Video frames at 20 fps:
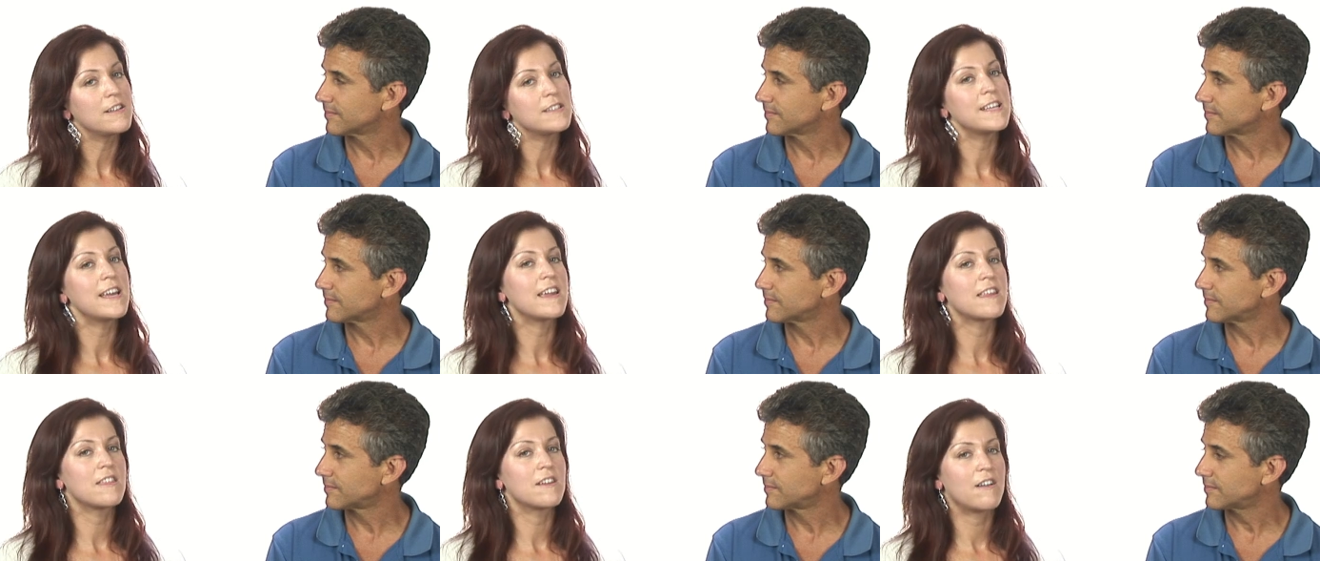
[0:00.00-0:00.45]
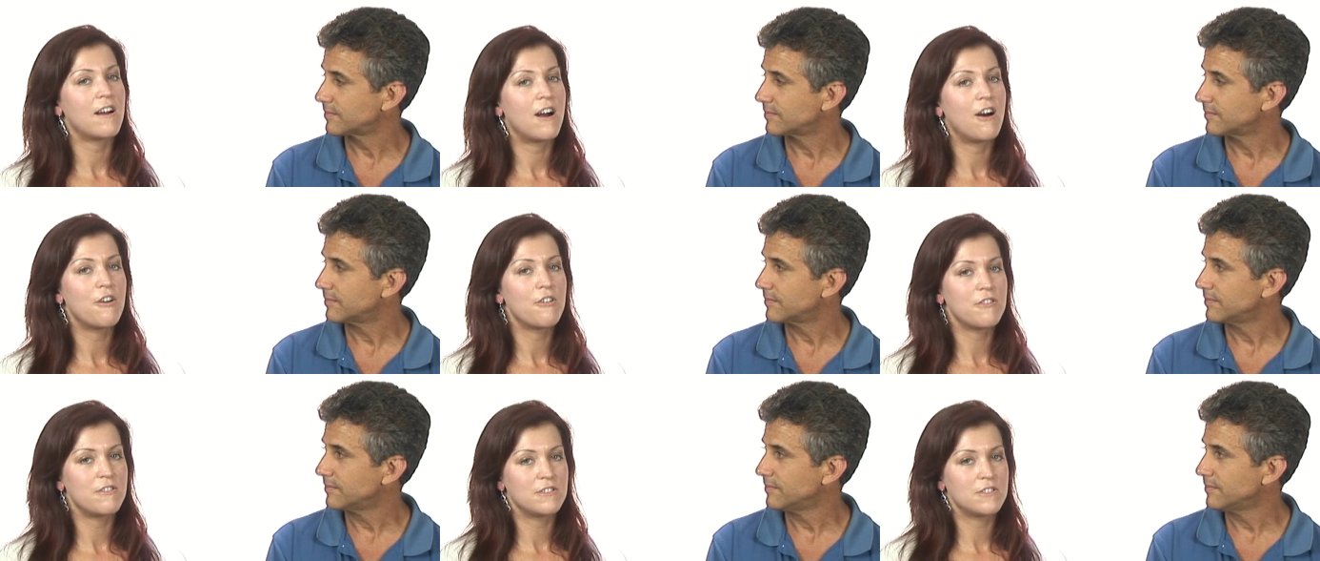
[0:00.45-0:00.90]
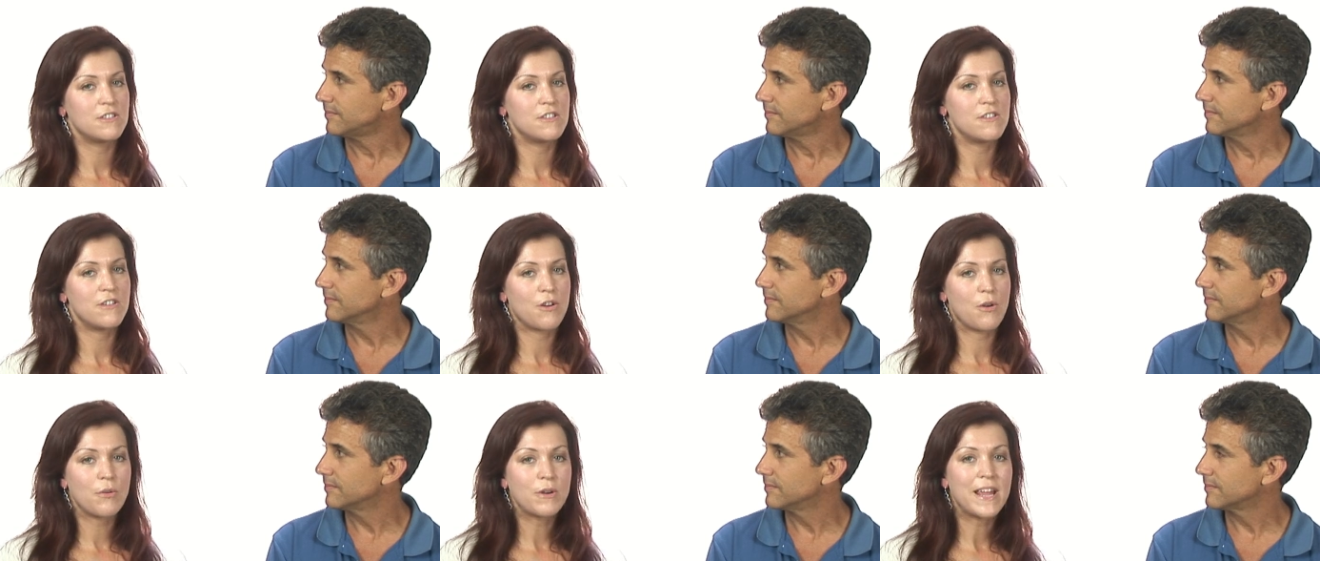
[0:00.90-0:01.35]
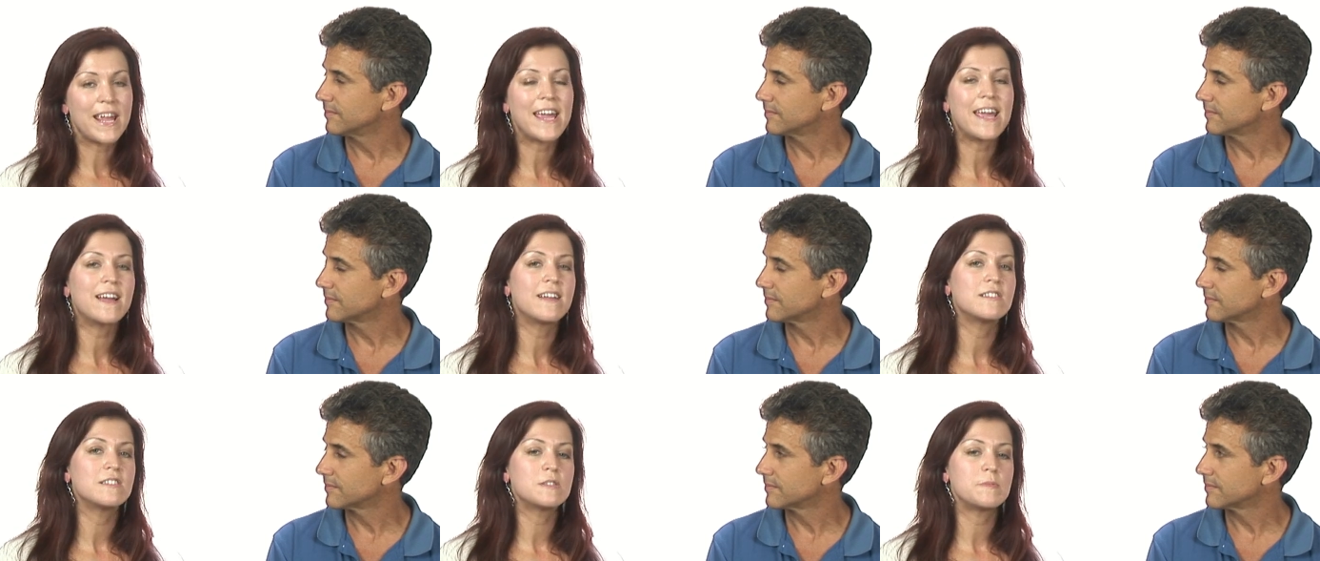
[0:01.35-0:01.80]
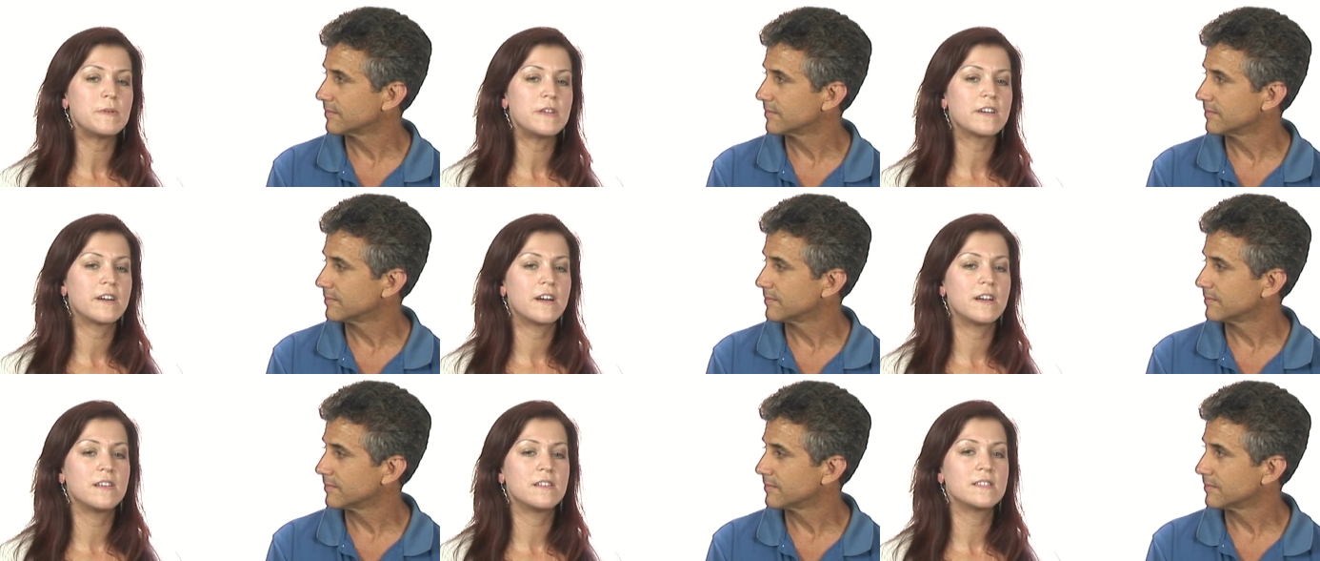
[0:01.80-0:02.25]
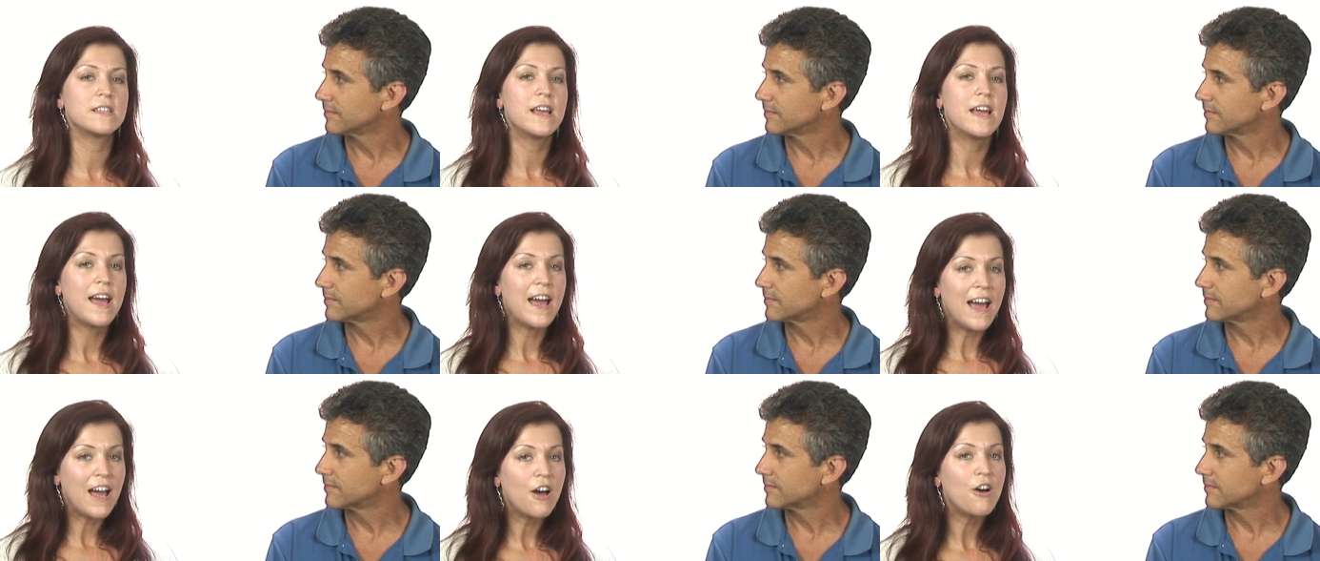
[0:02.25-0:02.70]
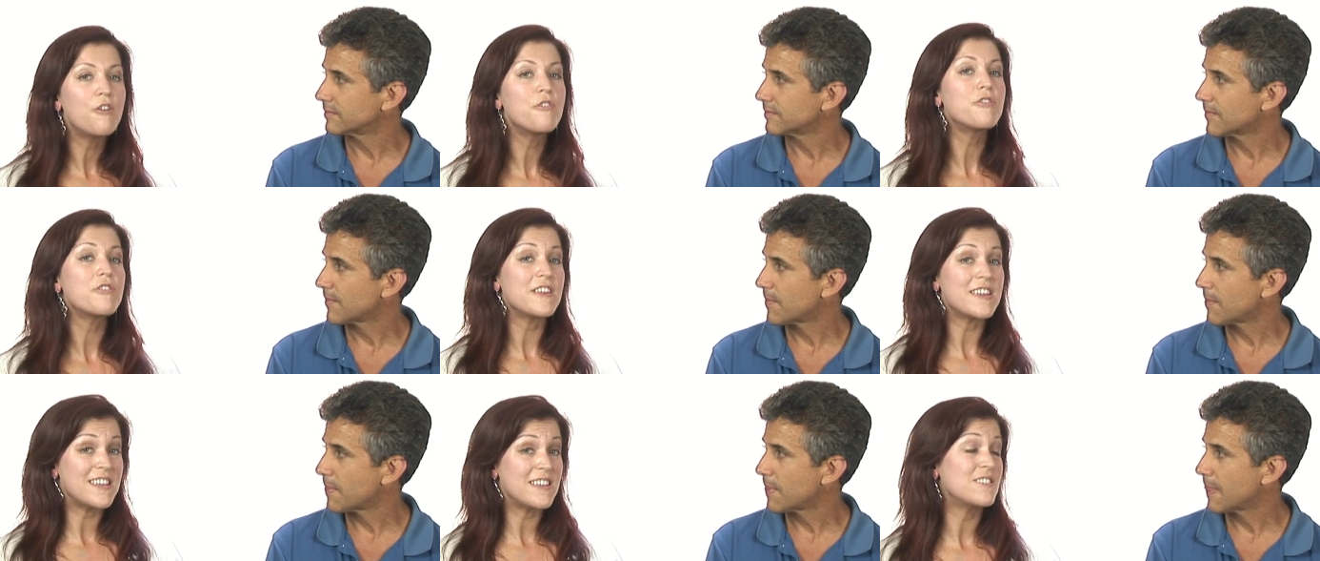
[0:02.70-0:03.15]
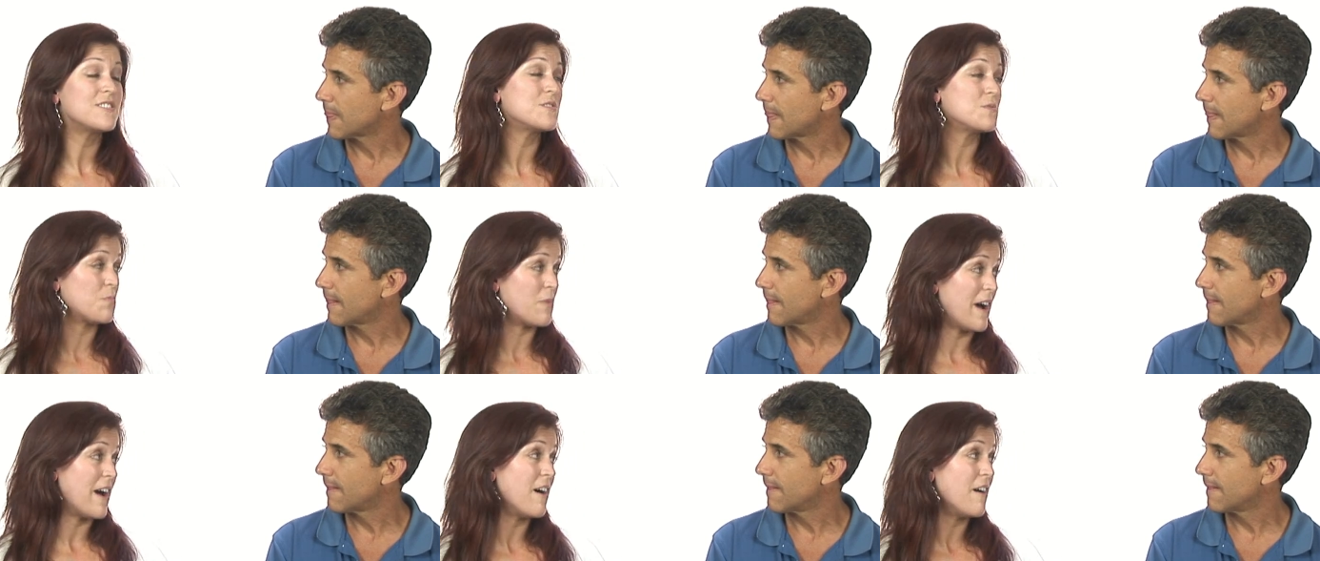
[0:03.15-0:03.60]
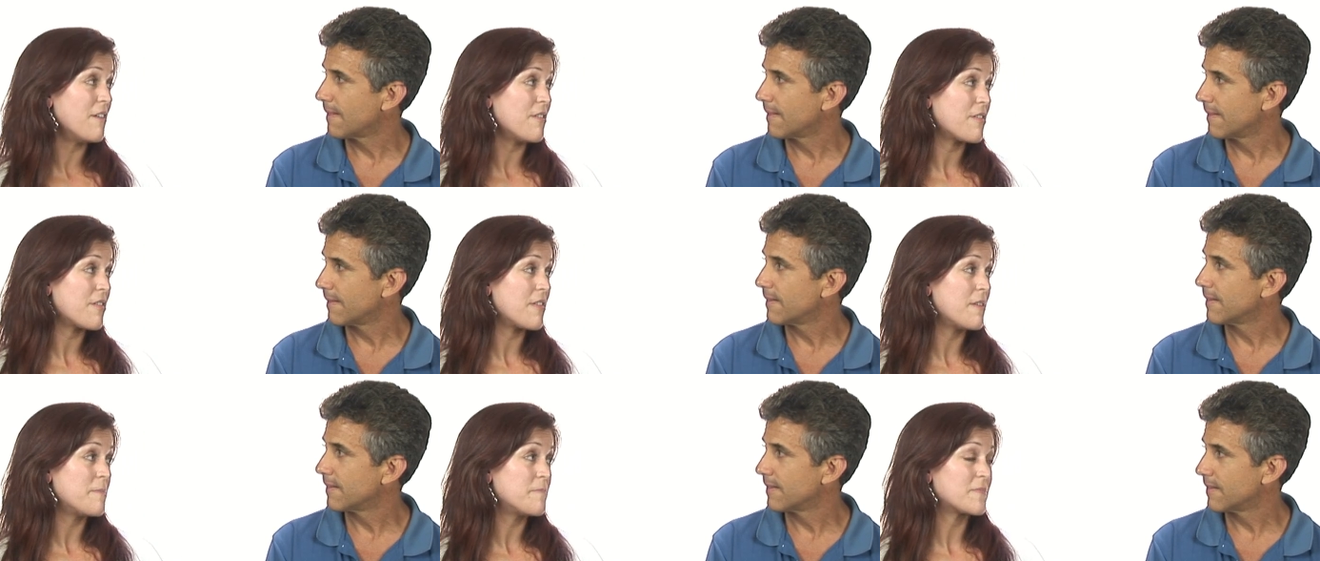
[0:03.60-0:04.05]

Speaker 1: to take their health into their own hands because health is wealth.